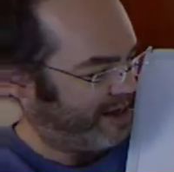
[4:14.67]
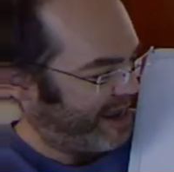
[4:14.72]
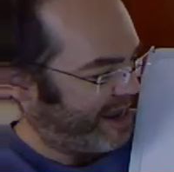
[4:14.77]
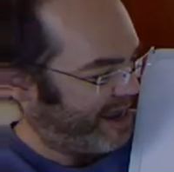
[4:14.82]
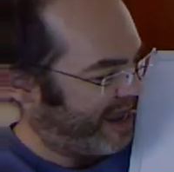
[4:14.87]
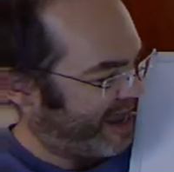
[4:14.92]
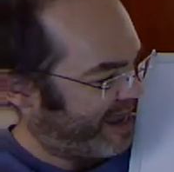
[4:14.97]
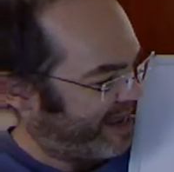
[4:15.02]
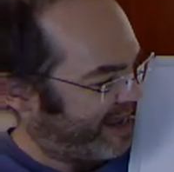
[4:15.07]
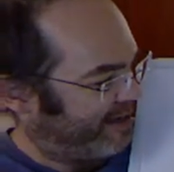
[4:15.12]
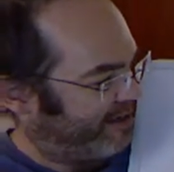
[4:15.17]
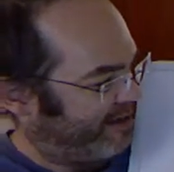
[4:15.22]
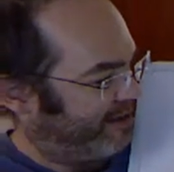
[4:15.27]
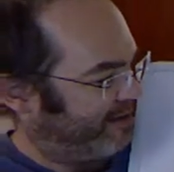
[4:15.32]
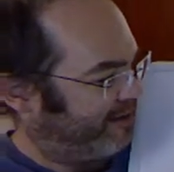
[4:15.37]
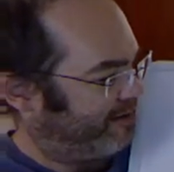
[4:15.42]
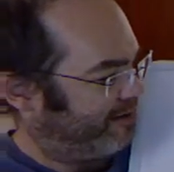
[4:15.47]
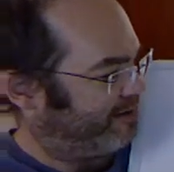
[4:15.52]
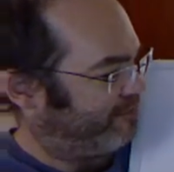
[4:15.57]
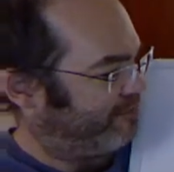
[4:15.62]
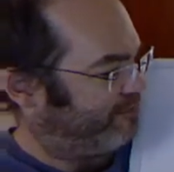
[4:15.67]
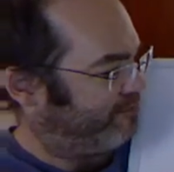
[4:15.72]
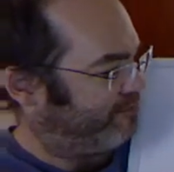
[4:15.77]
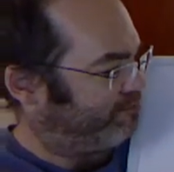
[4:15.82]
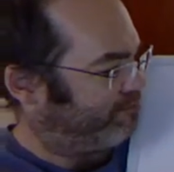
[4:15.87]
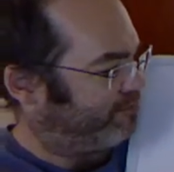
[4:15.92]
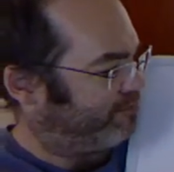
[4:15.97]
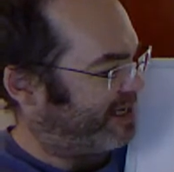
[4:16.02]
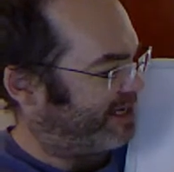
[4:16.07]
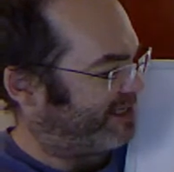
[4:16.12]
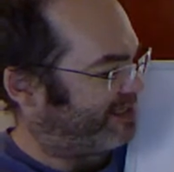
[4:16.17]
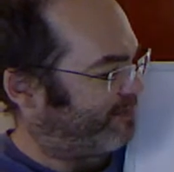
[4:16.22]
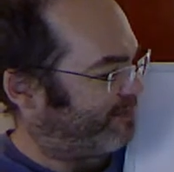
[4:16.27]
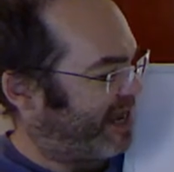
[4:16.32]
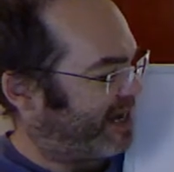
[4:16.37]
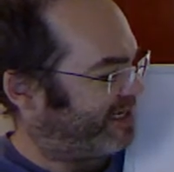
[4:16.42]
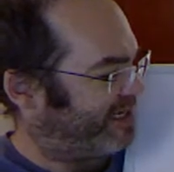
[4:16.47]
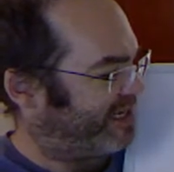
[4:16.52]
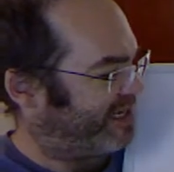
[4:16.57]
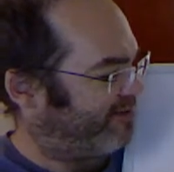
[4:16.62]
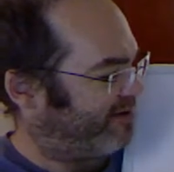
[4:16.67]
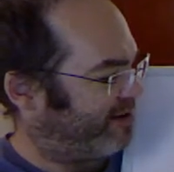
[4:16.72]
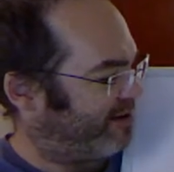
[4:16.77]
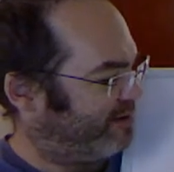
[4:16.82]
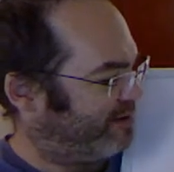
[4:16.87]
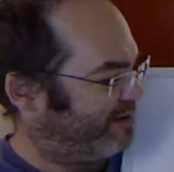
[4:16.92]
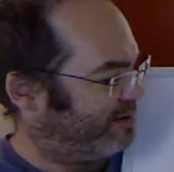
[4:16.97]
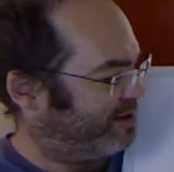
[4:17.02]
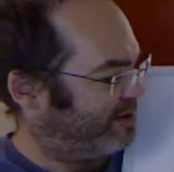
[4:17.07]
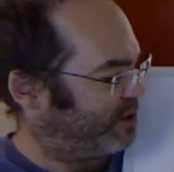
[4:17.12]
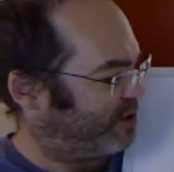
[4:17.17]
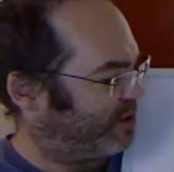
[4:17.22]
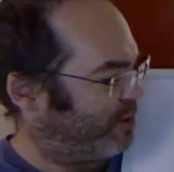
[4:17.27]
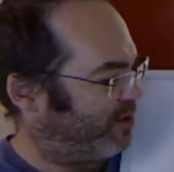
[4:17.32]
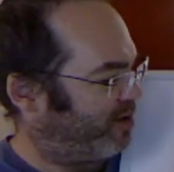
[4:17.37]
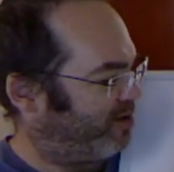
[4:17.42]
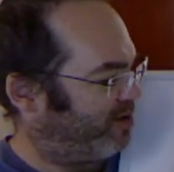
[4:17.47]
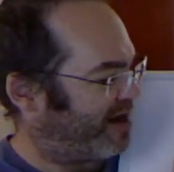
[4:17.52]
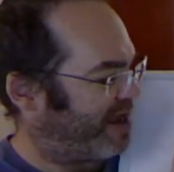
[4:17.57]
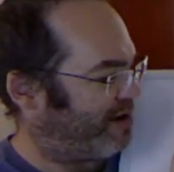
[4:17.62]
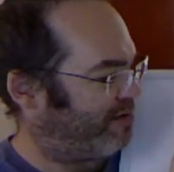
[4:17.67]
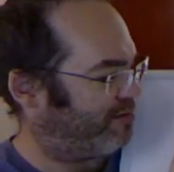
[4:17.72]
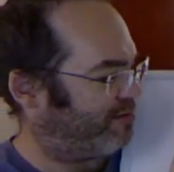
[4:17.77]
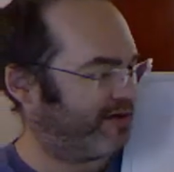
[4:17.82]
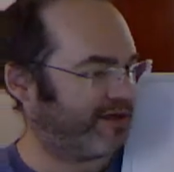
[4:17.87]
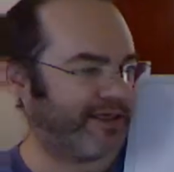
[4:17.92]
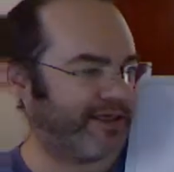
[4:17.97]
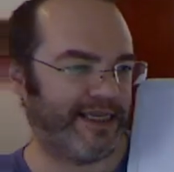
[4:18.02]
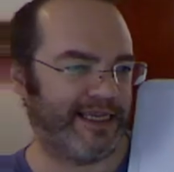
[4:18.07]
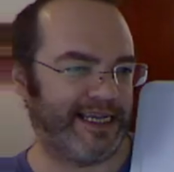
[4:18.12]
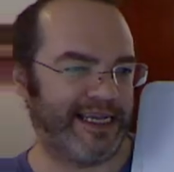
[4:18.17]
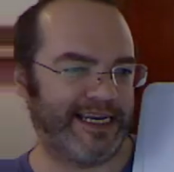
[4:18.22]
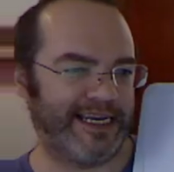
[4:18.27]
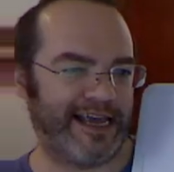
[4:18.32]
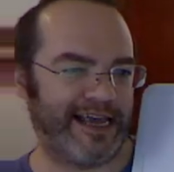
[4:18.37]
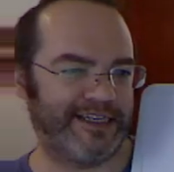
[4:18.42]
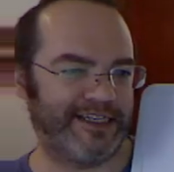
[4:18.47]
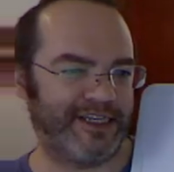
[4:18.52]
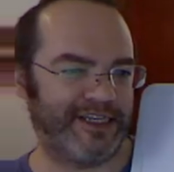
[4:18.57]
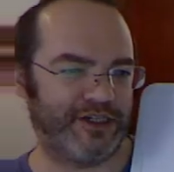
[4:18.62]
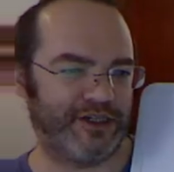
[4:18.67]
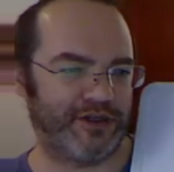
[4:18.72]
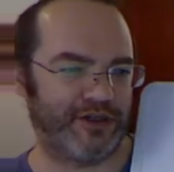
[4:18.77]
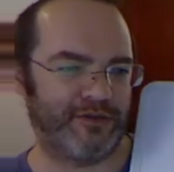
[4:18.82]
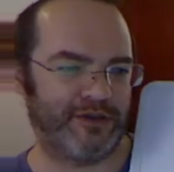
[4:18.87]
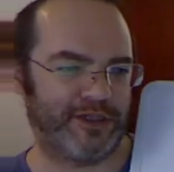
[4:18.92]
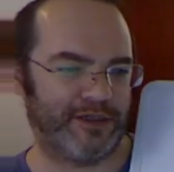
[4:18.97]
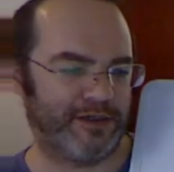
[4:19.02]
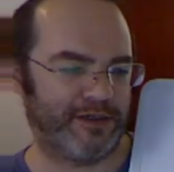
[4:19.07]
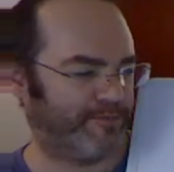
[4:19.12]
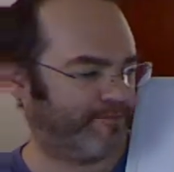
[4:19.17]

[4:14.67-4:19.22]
and there's a bacteria swimming around in our tissues,